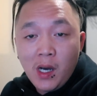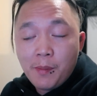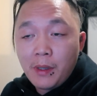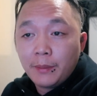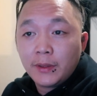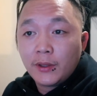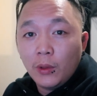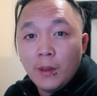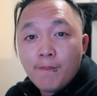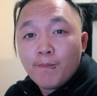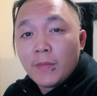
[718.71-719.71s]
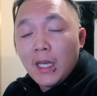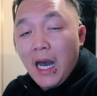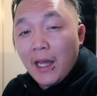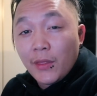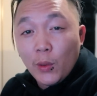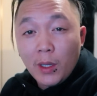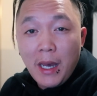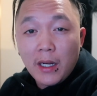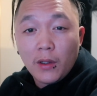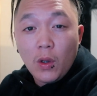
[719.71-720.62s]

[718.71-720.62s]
pop-up store. I thought about